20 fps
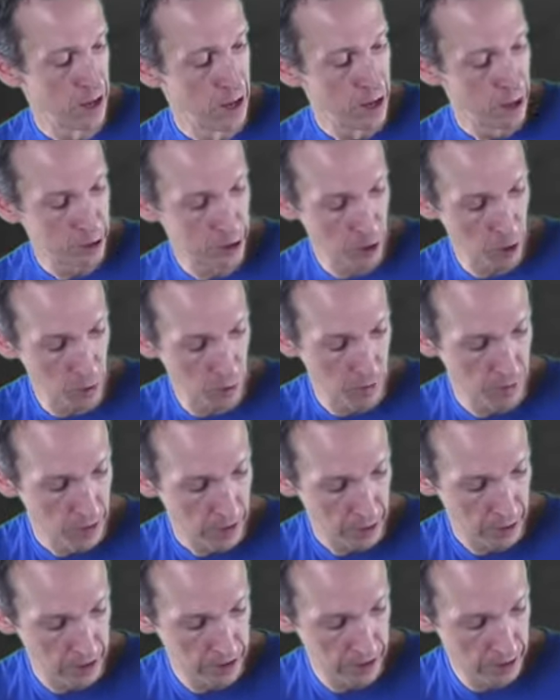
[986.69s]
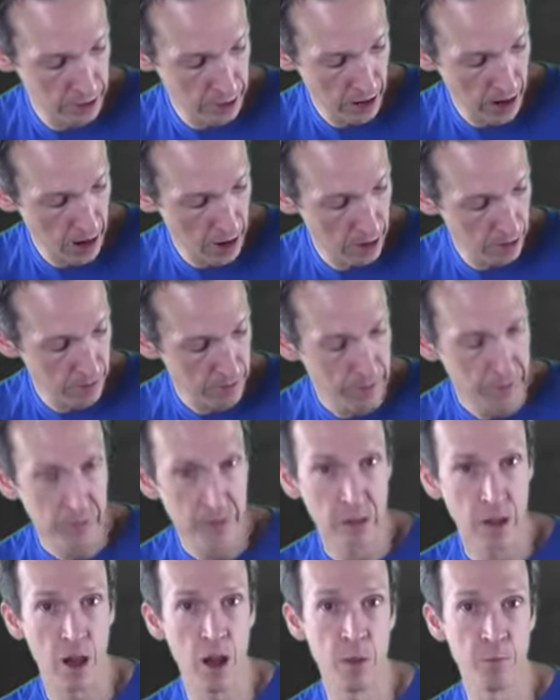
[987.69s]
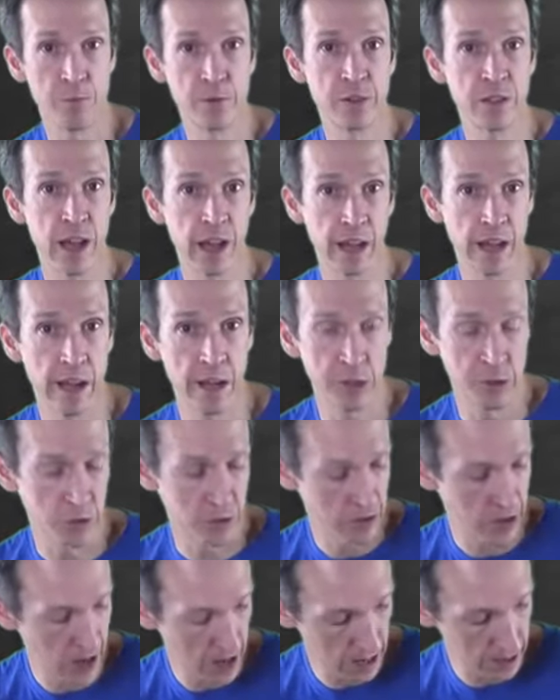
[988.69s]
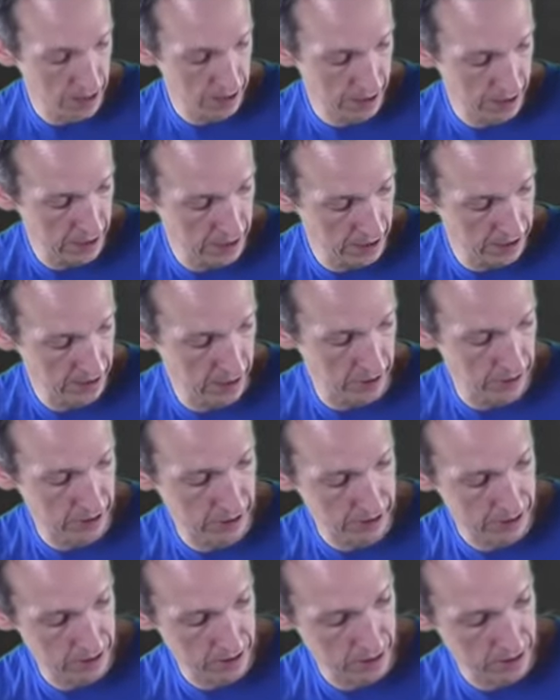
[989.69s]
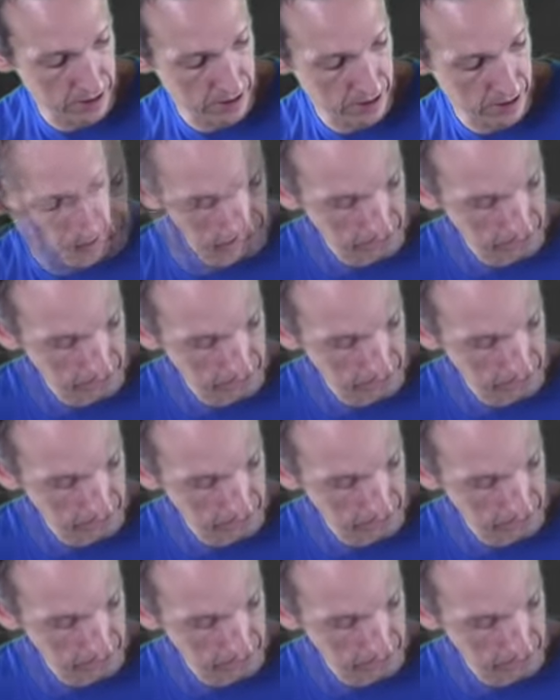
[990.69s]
So this entire second exercise, again, sounds like this.